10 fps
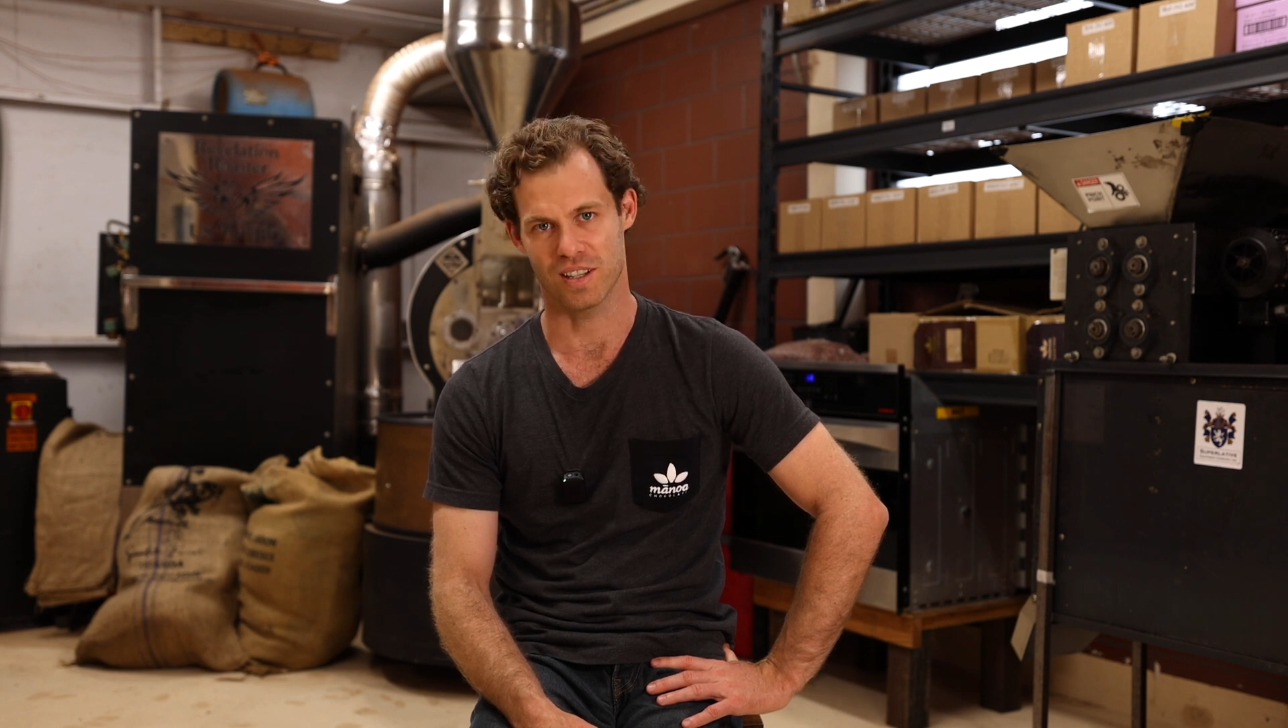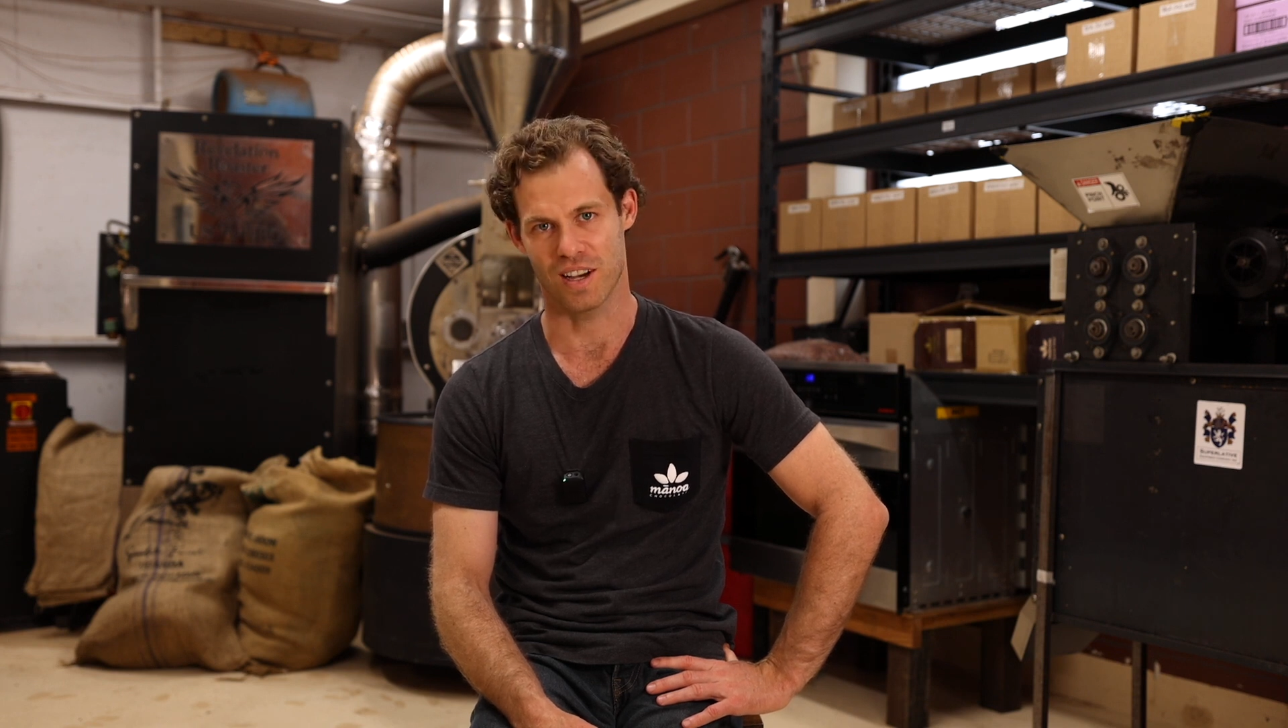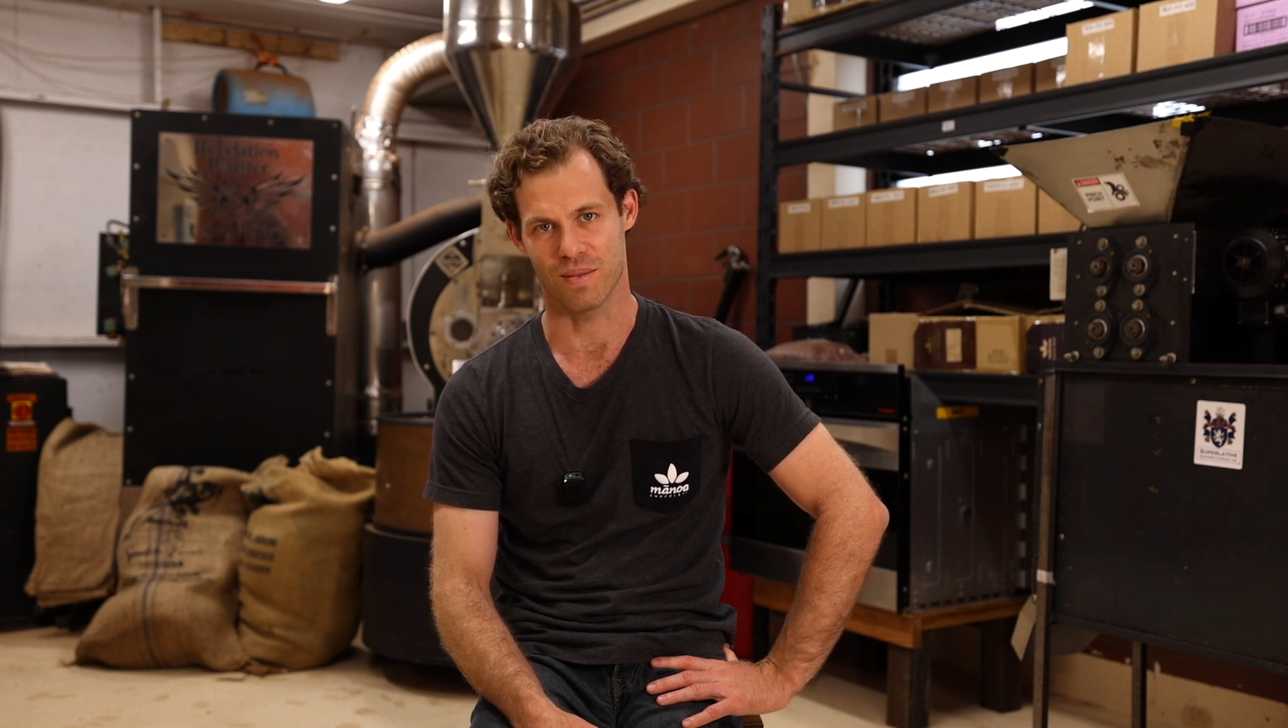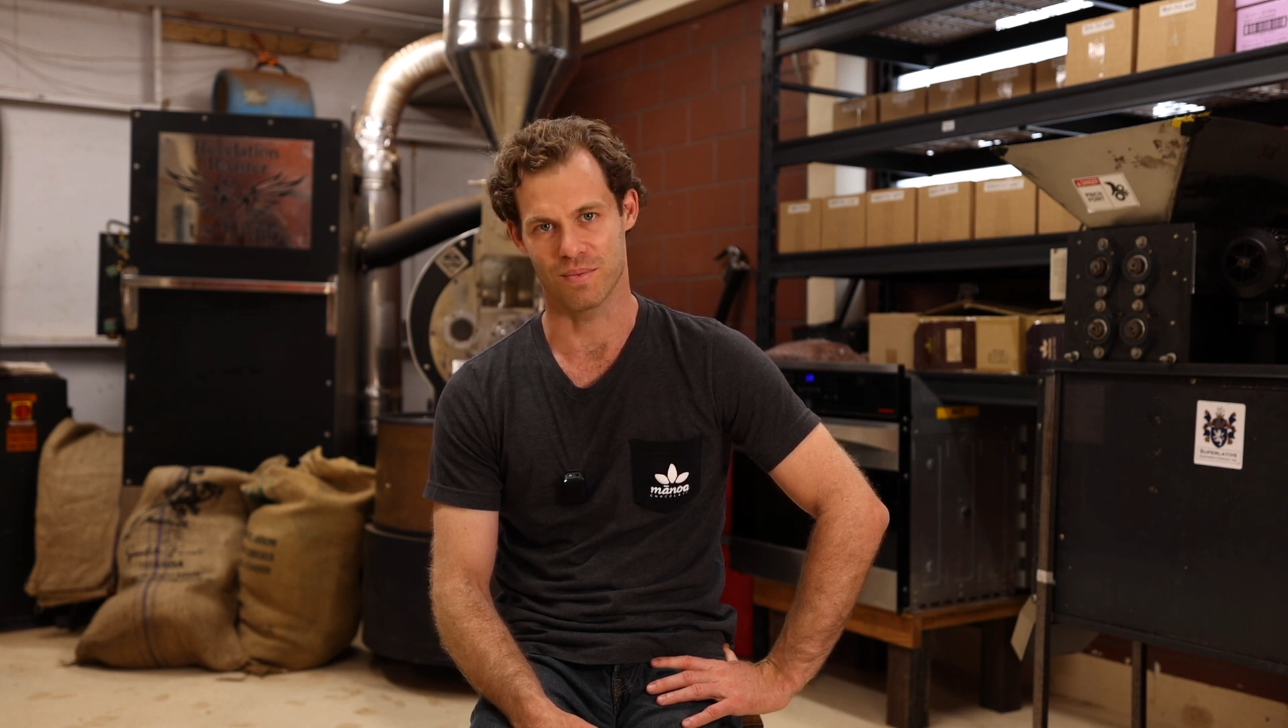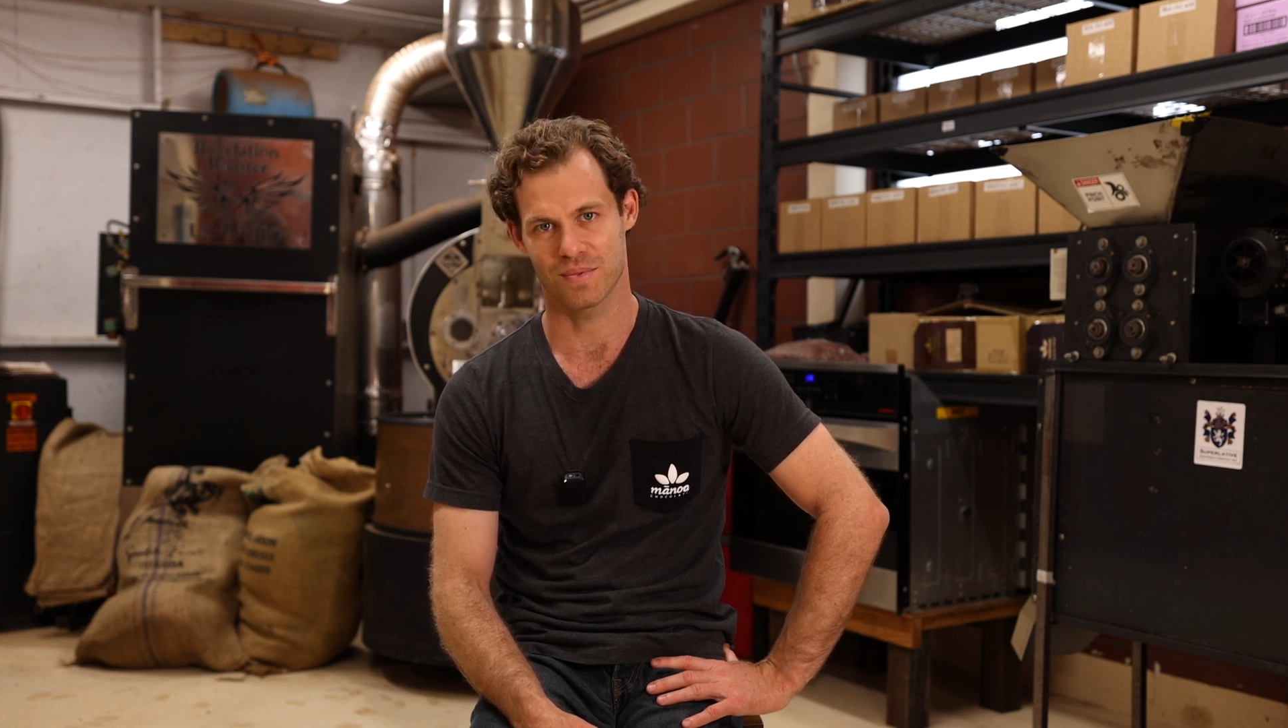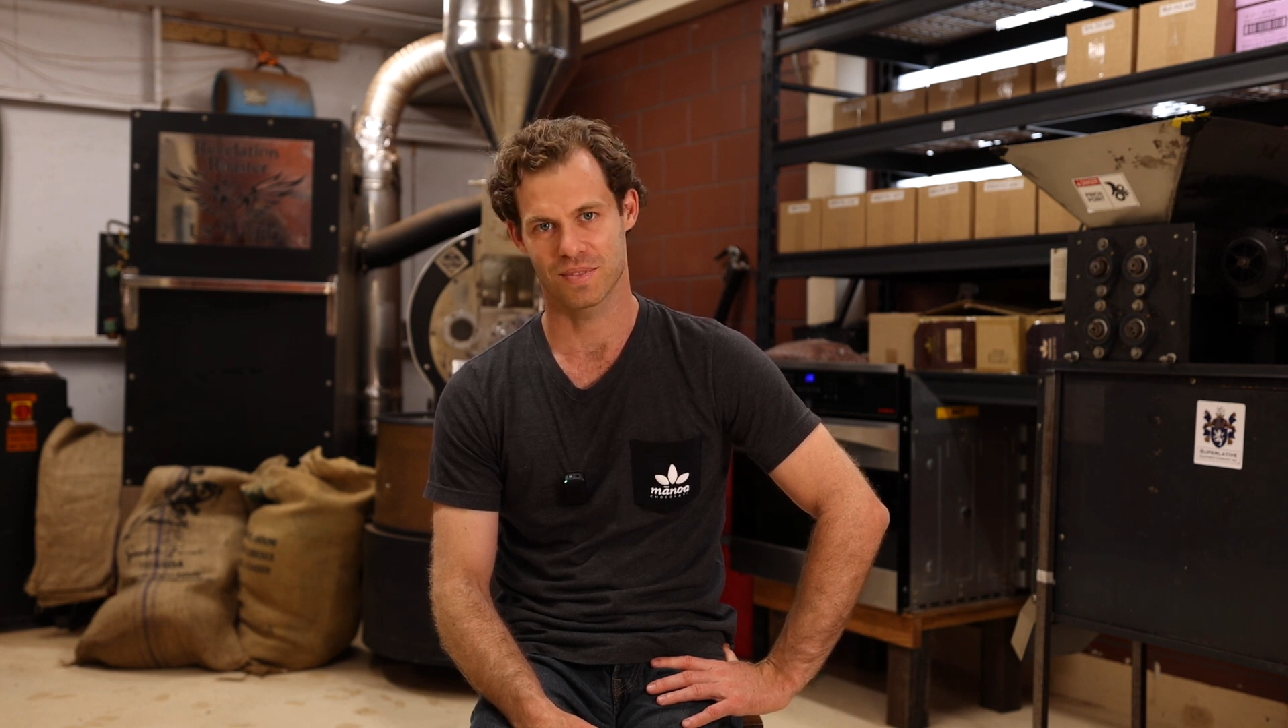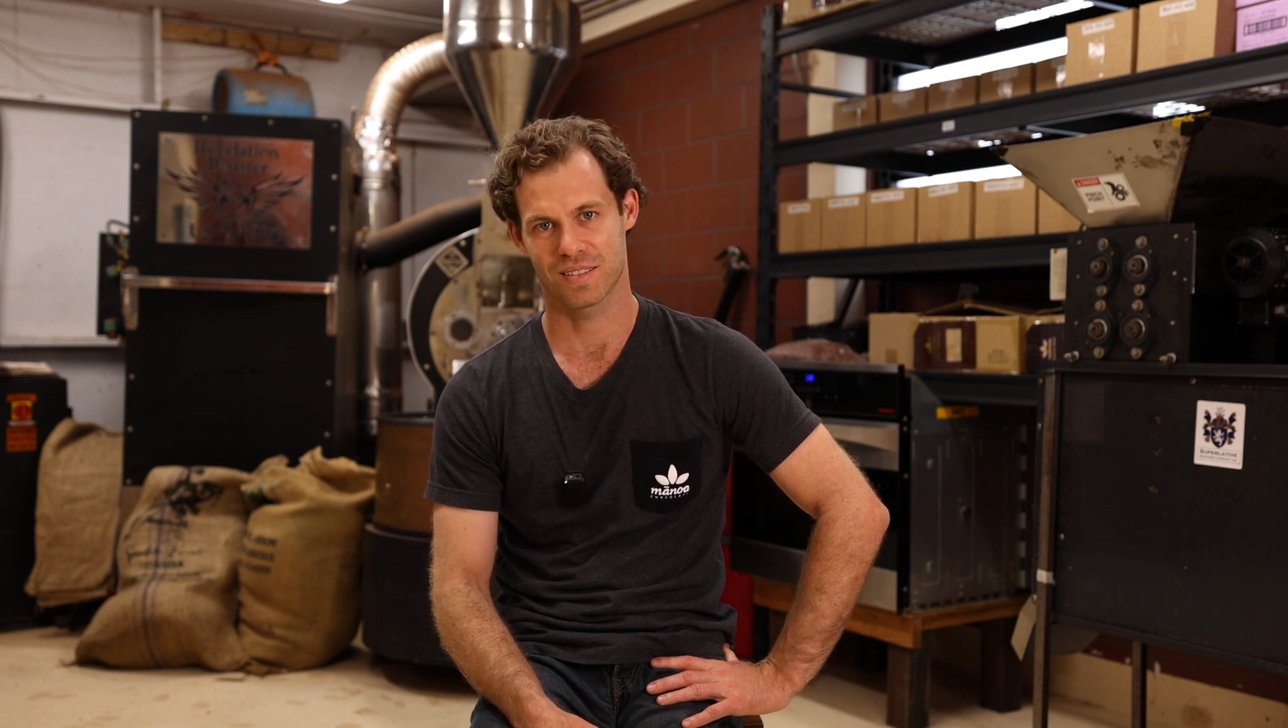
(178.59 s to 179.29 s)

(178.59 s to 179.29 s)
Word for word: time.